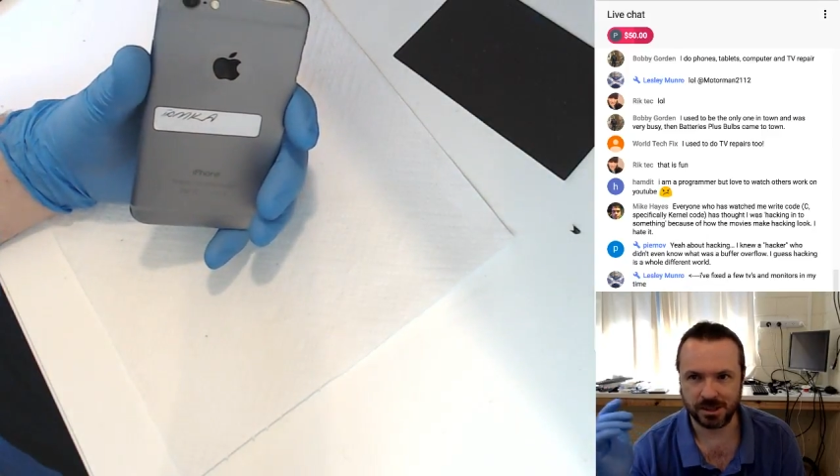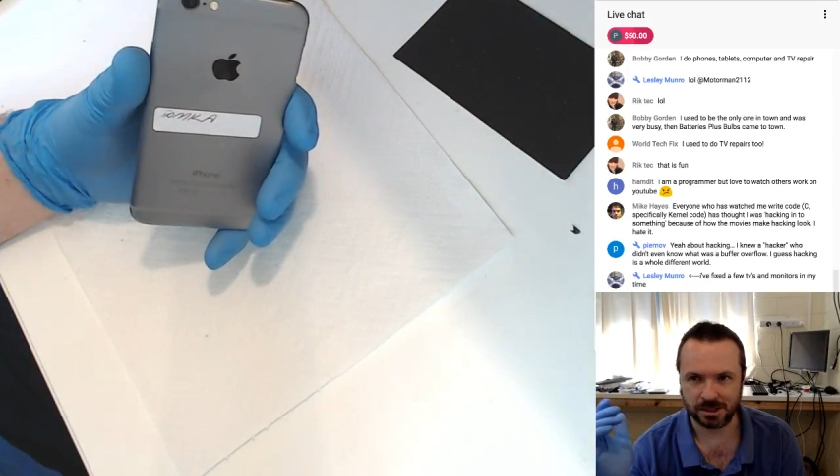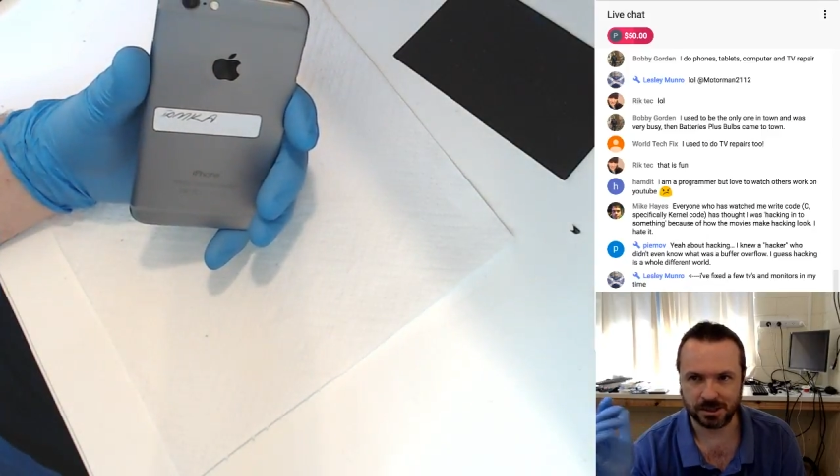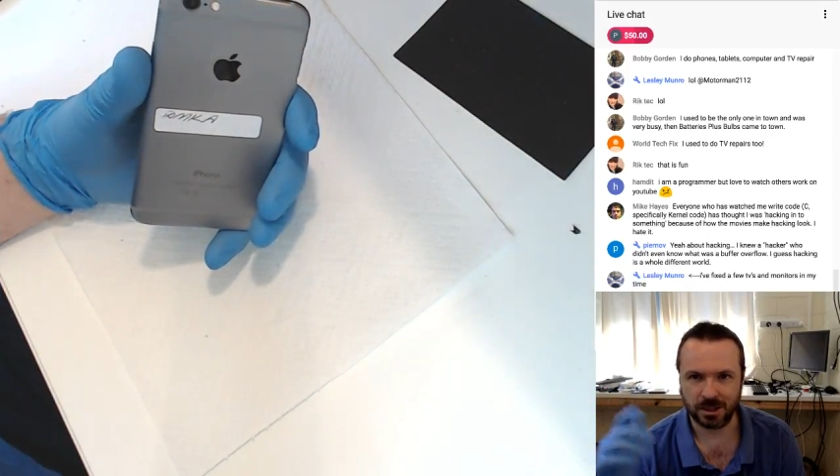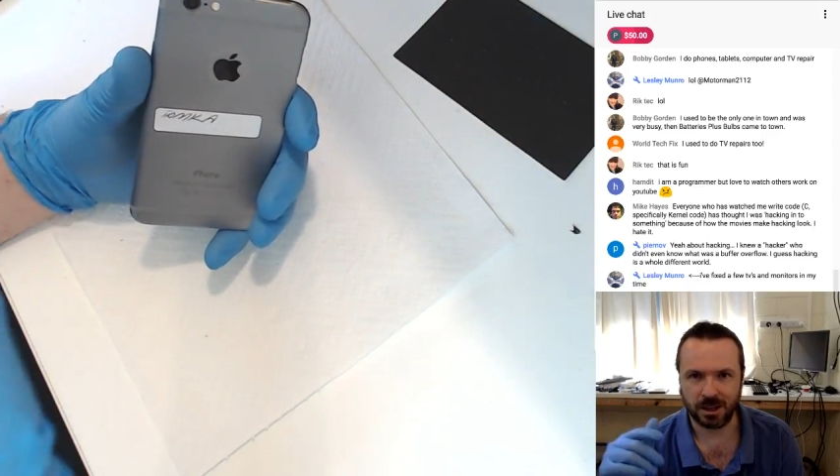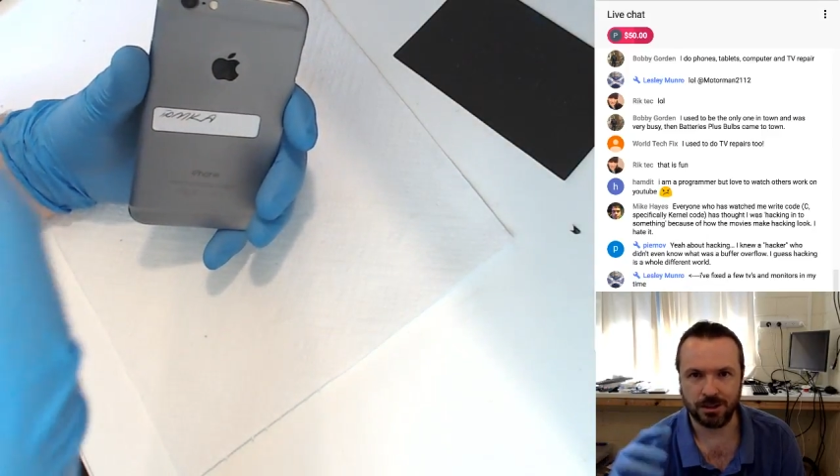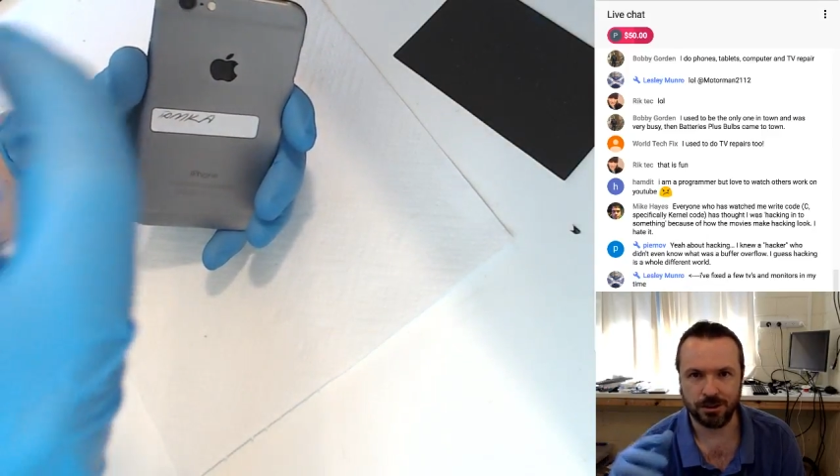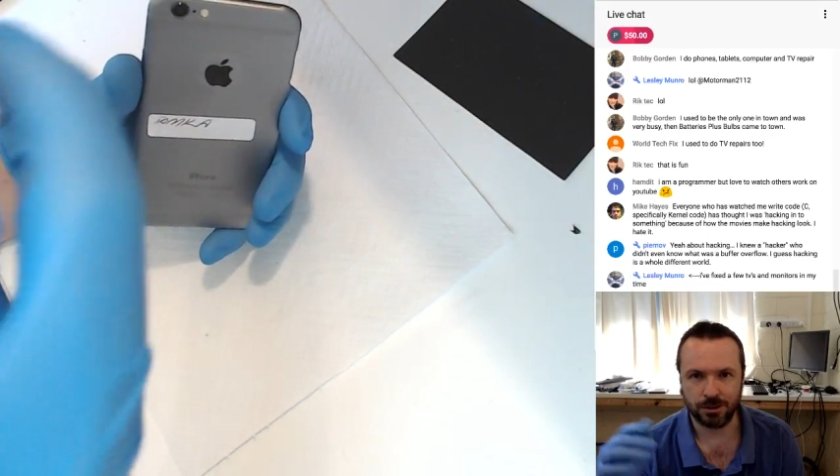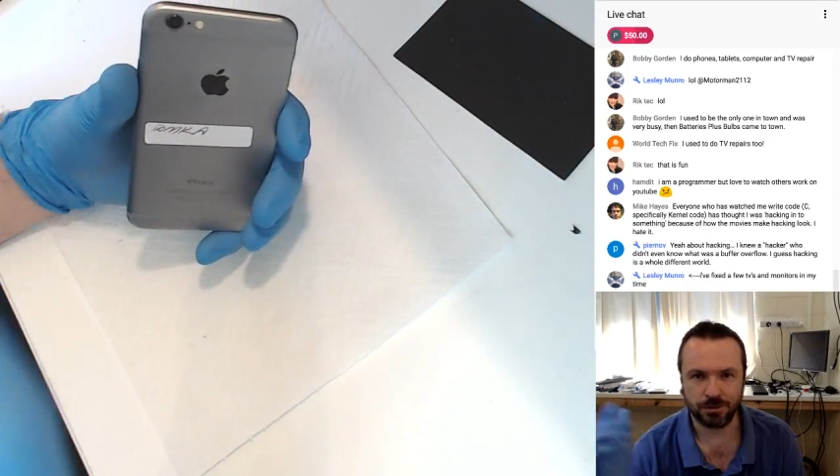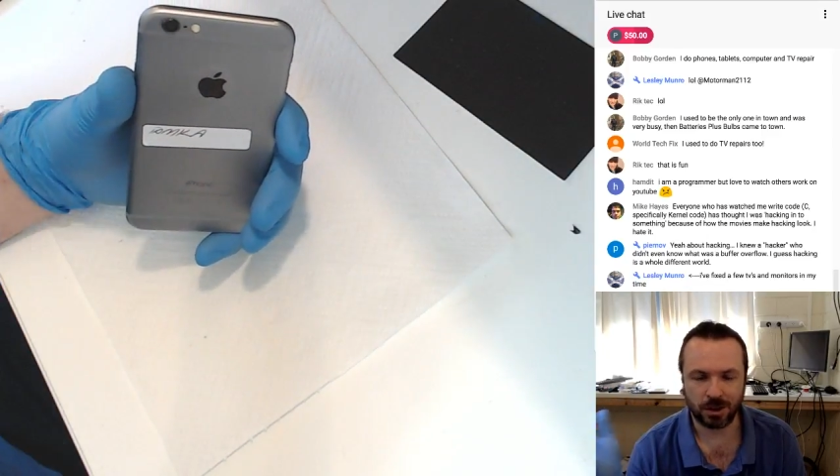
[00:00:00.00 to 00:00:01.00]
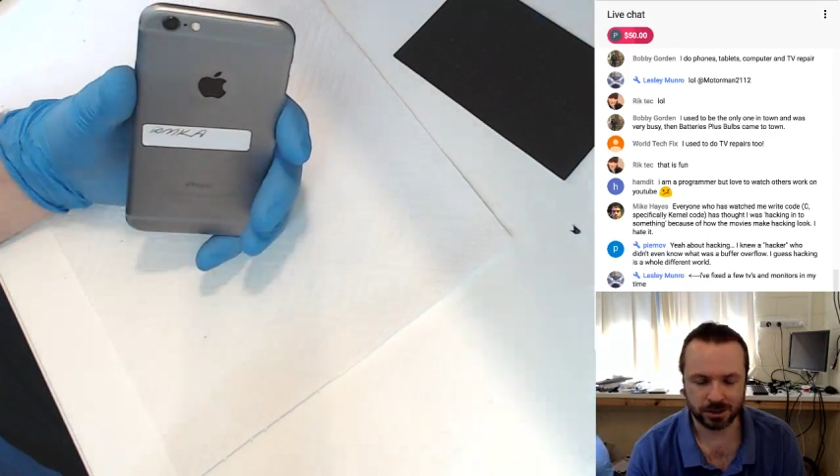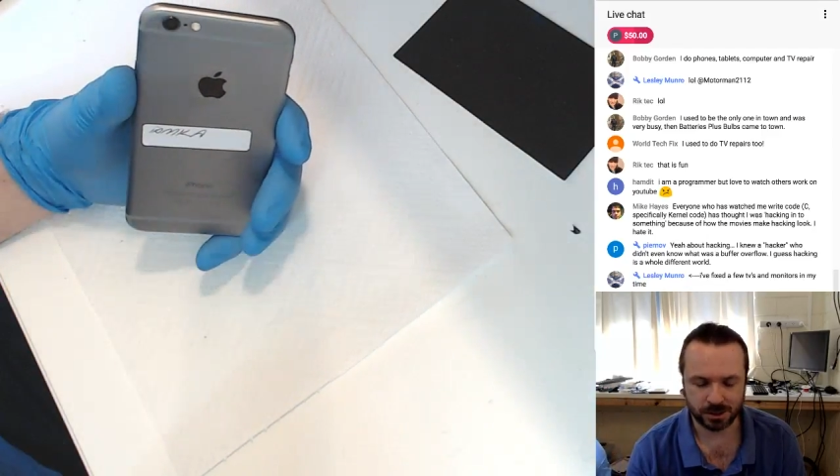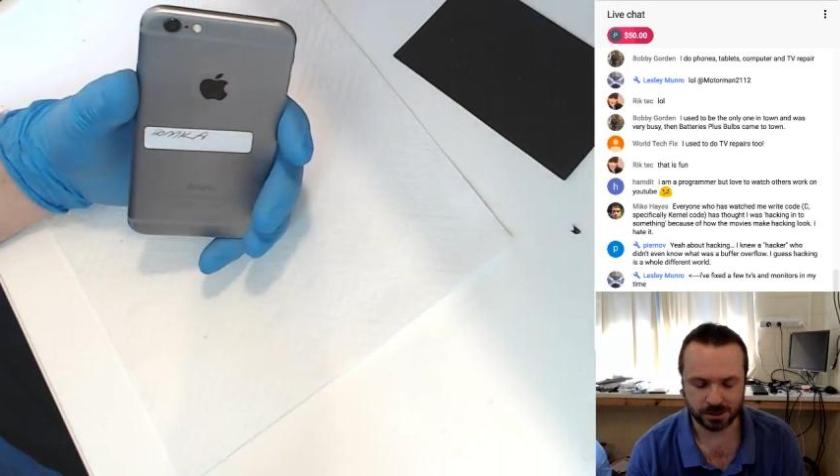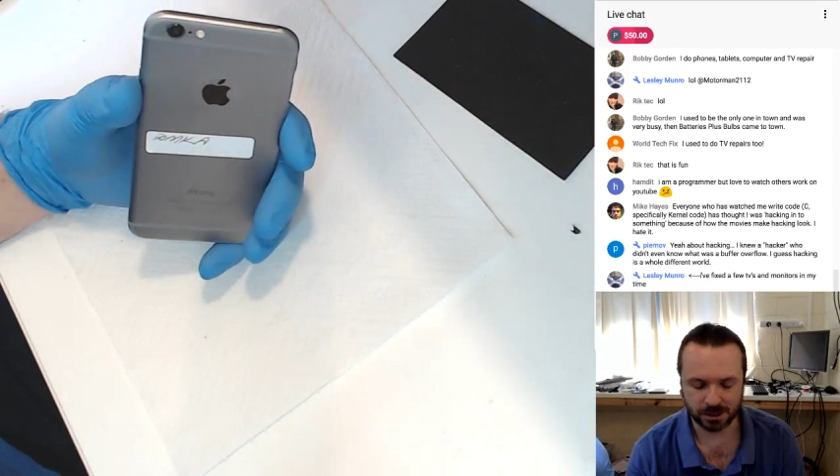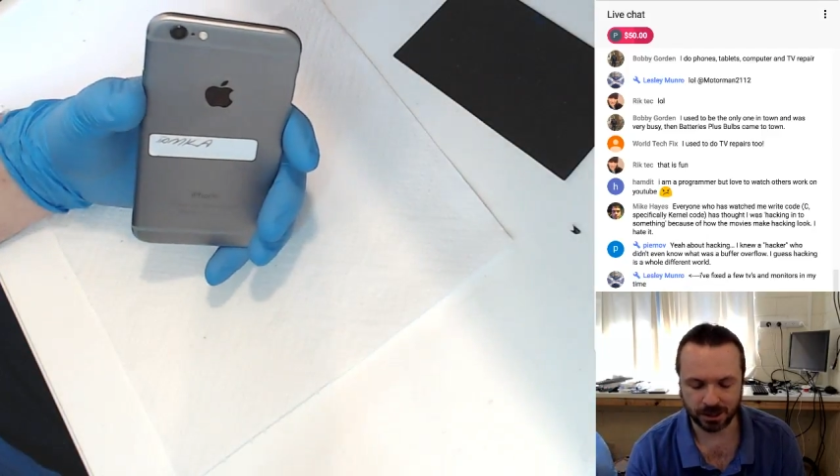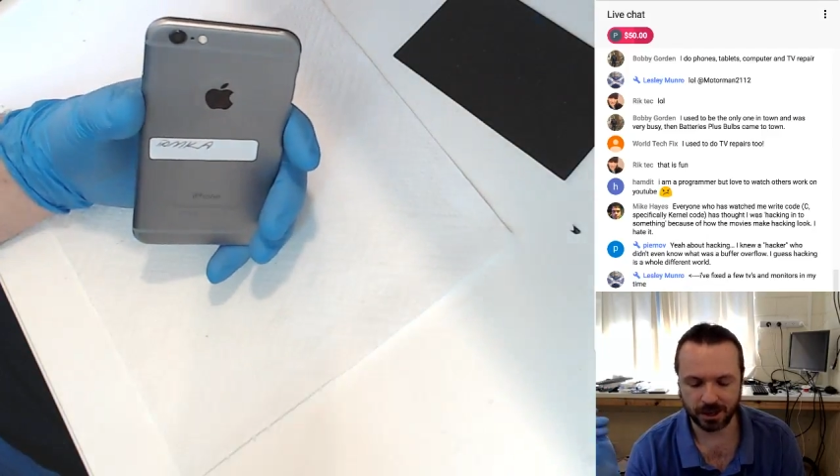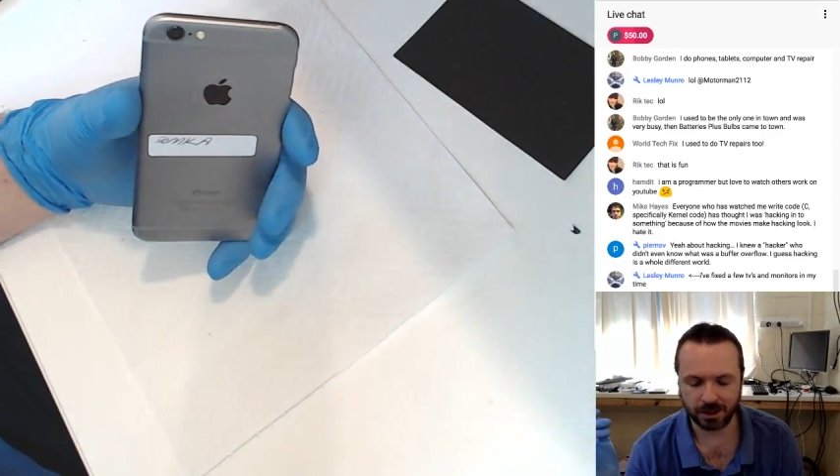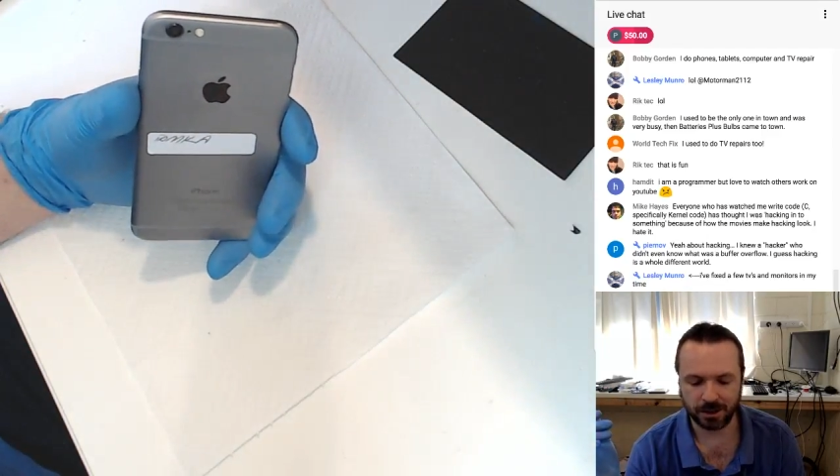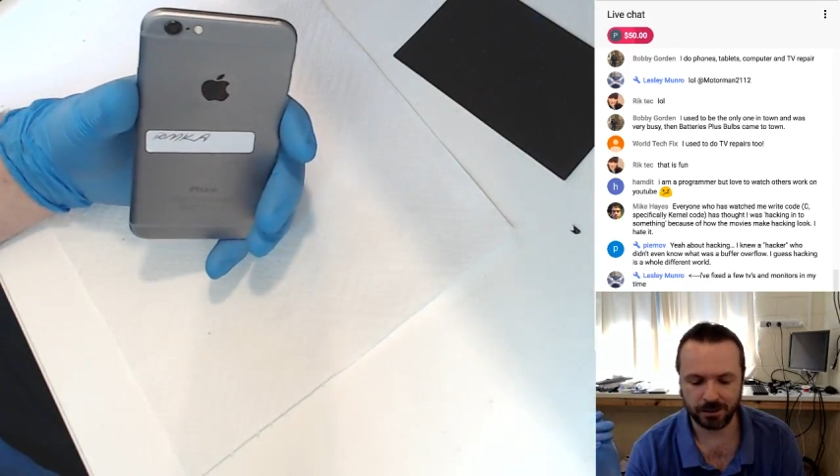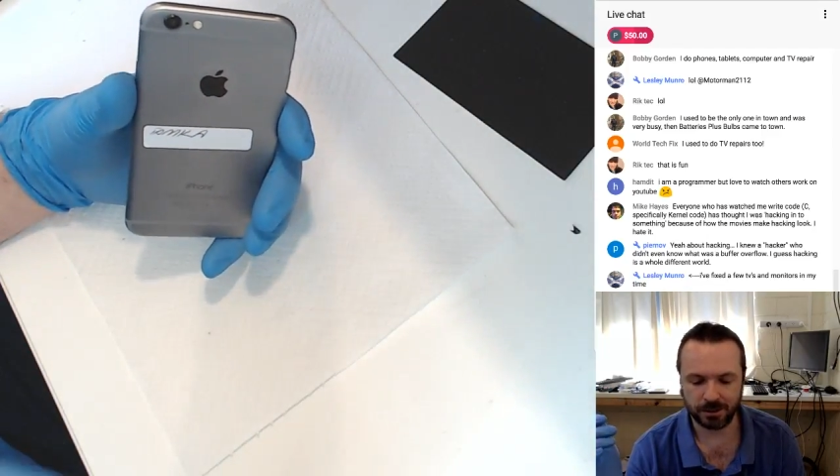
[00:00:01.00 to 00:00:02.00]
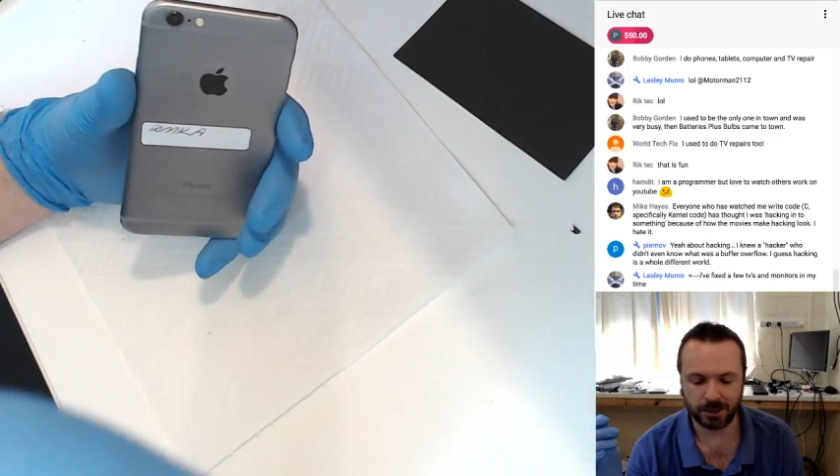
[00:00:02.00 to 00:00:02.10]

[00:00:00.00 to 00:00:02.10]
SDA to device SDA,